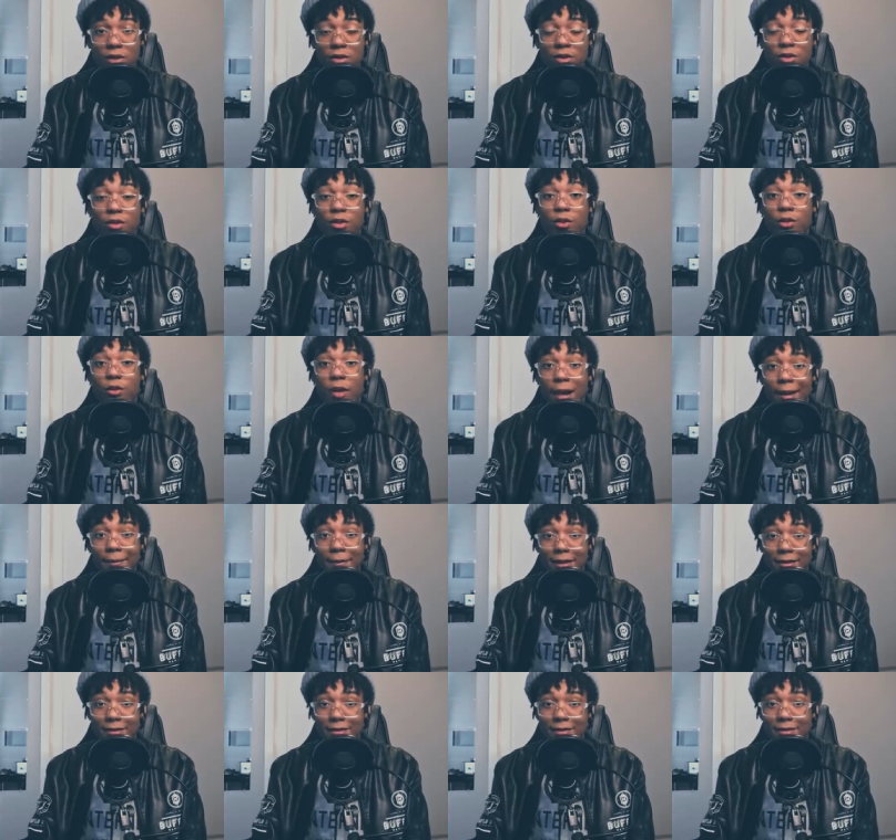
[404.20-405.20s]
to the
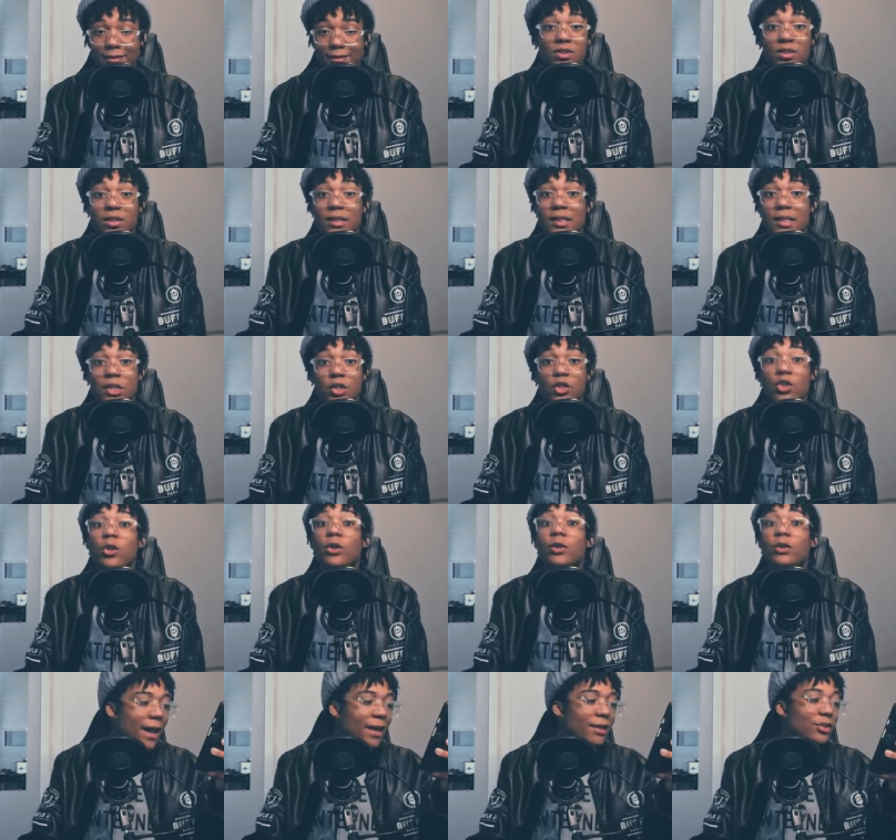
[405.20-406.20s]
Grammys, just a
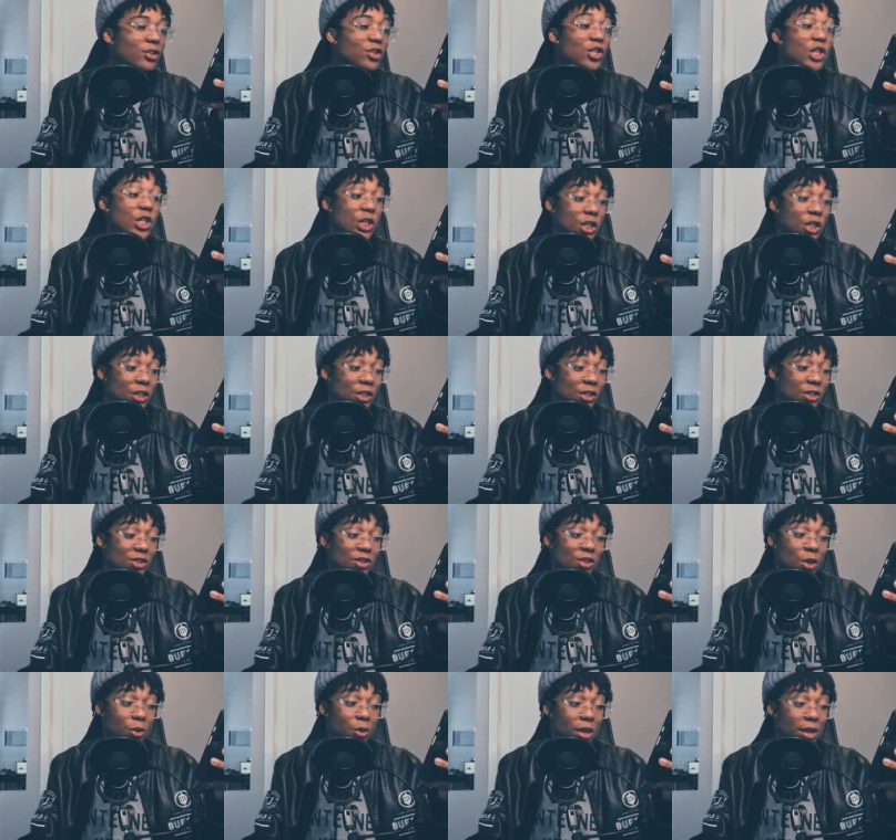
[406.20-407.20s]
t-shirt, and
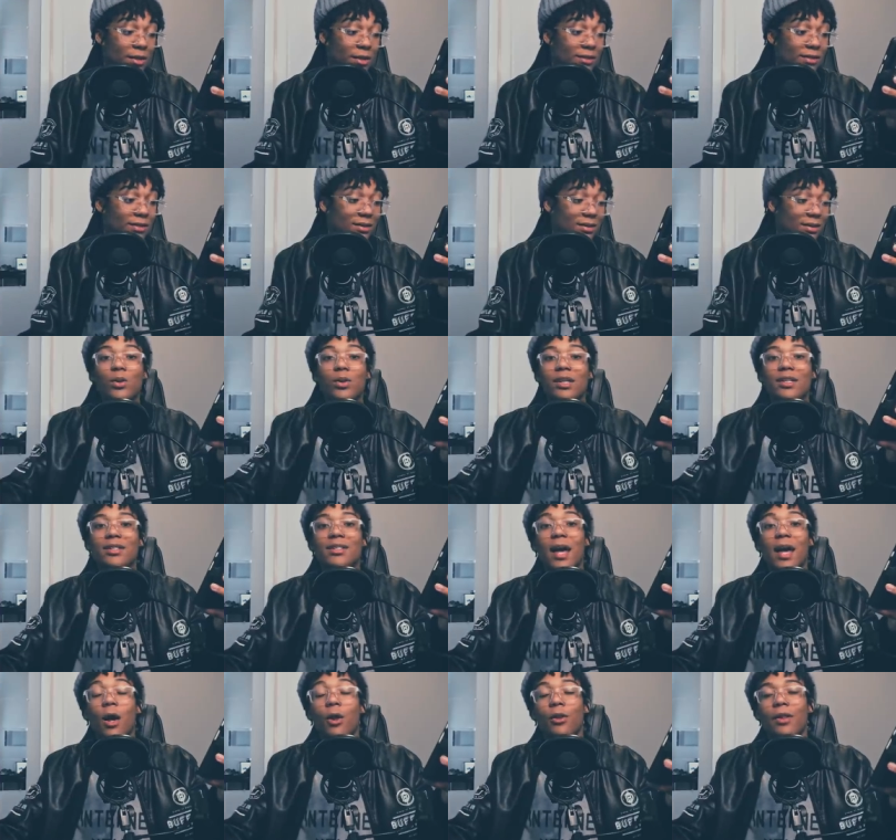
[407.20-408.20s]
jeans no less. You can
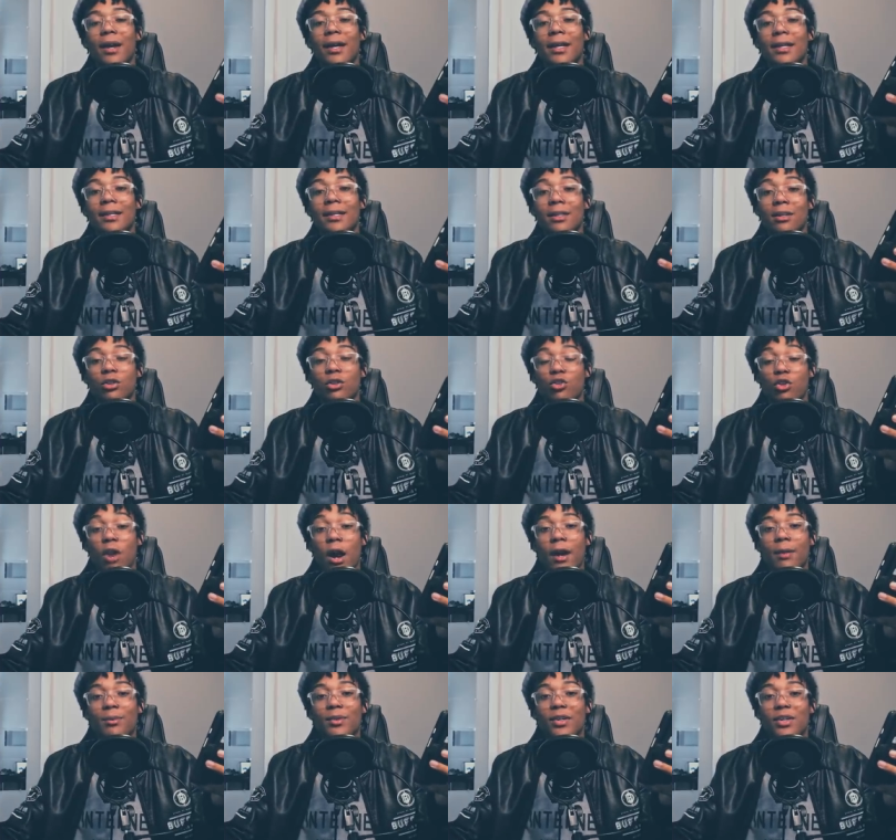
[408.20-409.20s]
tell that he didn't
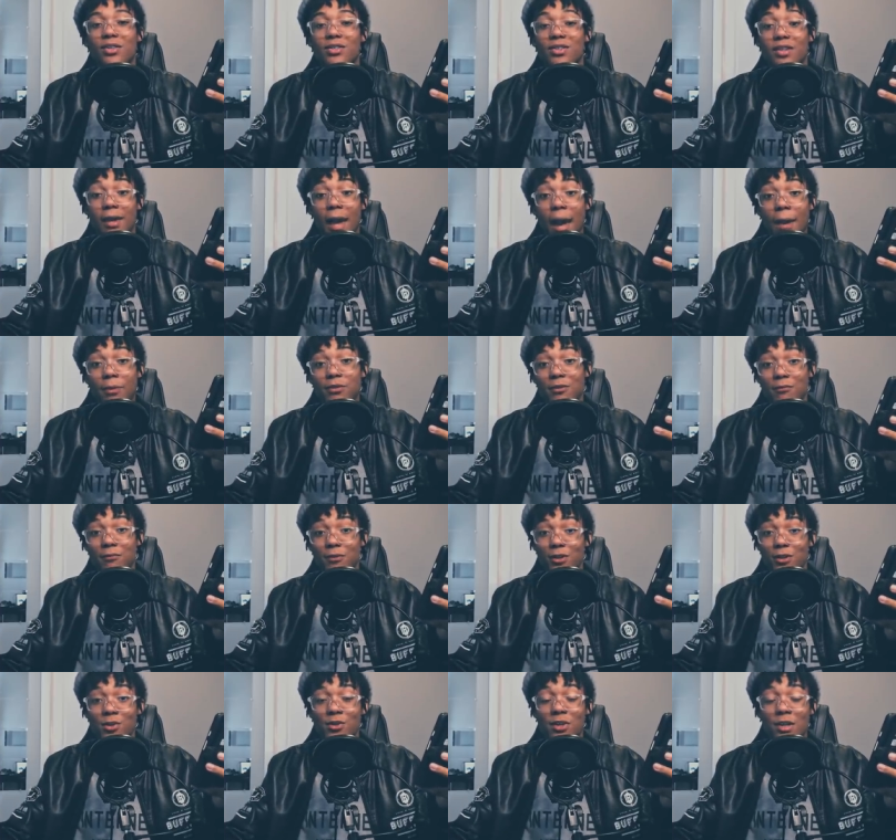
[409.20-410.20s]
try because the caption
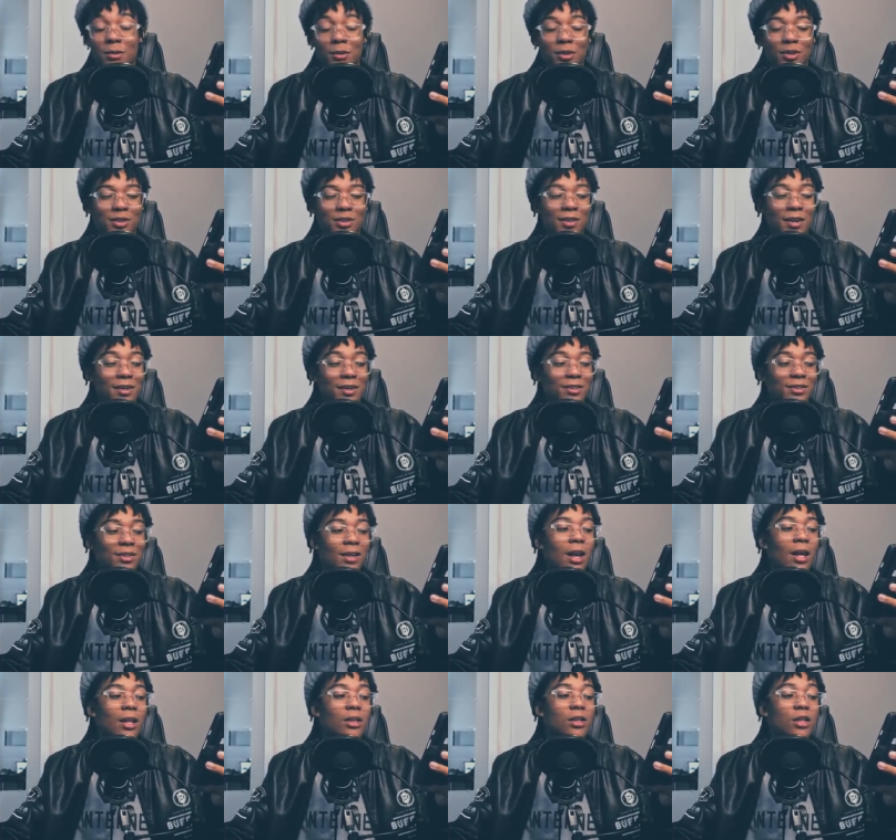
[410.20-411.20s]
for this image says
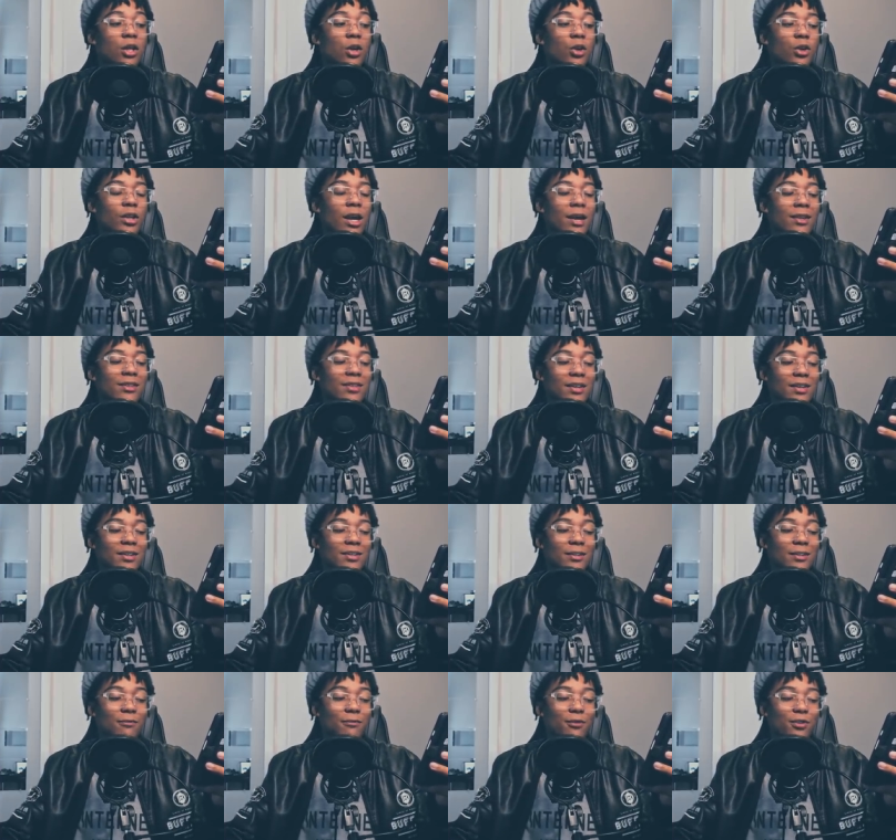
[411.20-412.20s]
Lil Nas
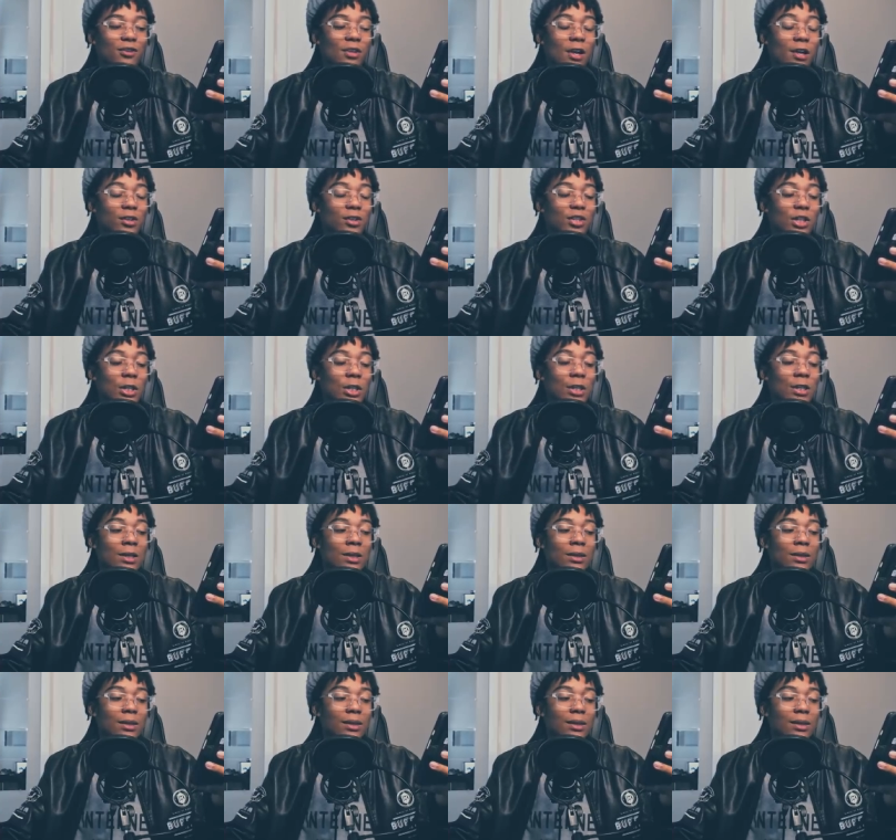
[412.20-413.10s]
X and Versace